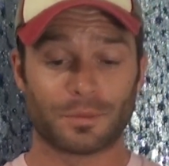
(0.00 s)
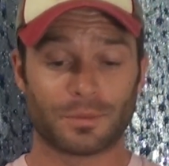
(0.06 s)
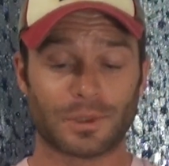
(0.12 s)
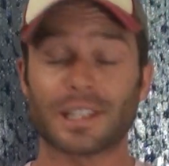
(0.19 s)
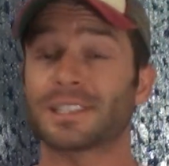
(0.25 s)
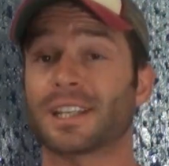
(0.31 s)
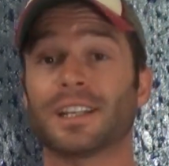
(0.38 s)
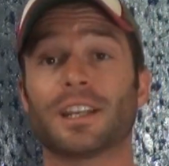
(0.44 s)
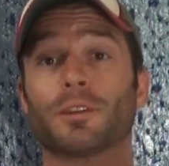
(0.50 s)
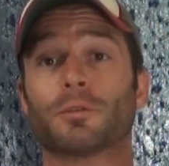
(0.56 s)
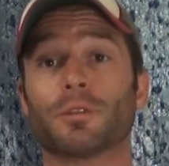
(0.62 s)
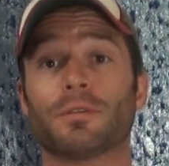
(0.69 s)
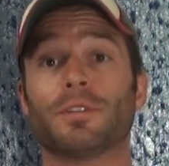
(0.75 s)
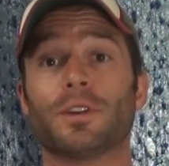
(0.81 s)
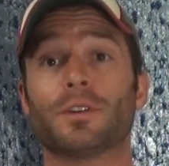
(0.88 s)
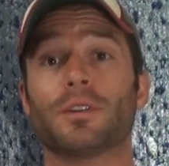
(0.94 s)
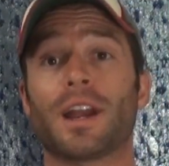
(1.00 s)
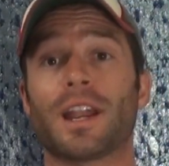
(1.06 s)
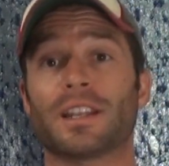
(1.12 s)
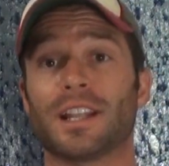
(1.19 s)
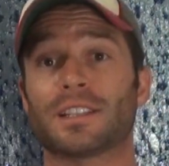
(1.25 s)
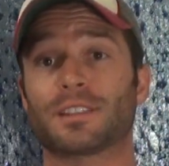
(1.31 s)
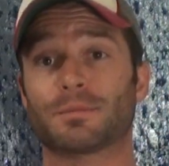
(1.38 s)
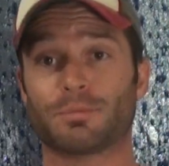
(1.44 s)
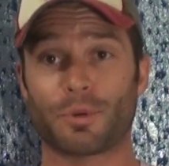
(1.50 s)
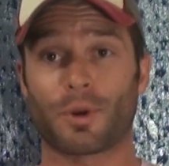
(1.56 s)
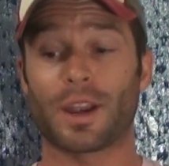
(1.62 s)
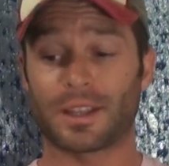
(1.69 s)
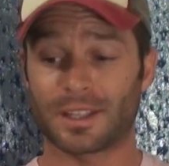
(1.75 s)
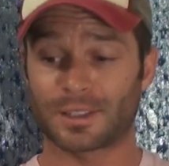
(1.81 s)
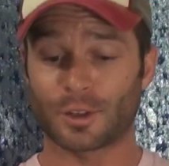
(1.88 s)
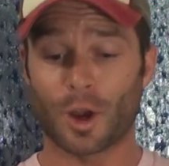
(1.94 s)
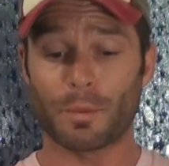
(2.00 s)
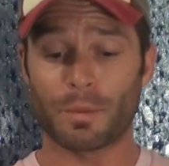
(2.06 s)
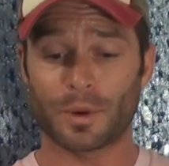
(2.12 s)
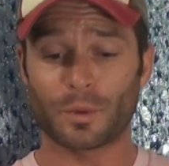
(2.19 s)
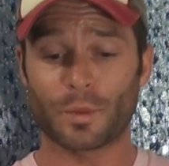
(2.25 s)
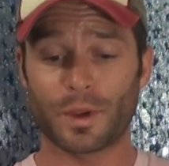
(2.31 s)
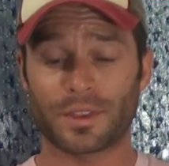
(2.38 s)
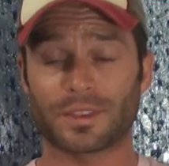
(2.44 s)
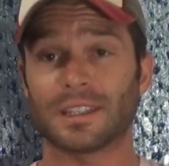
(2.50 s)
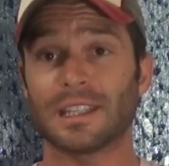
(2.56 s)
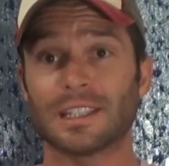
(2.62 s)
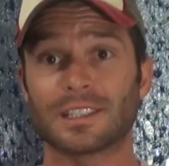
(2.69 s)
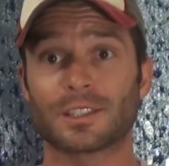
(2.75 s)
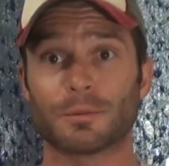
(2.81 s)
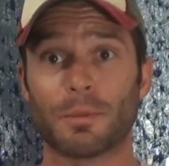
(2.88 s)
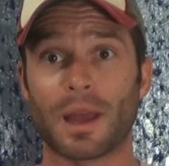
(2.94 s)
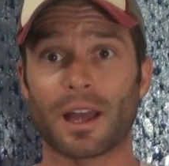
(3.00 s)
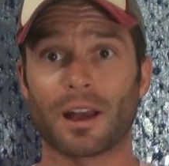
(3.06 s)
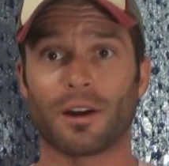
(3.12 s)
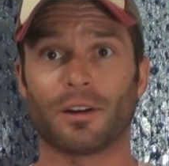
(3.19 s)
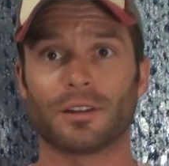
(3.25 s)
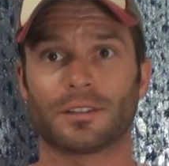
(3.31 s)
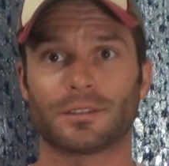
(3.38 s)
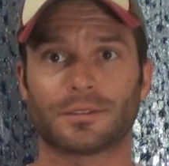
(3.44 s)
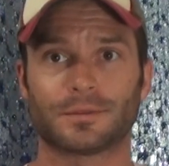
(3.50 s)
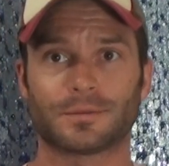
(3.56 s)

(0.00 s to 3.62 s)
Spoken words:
Let's get into the review and let's break this open with the smell.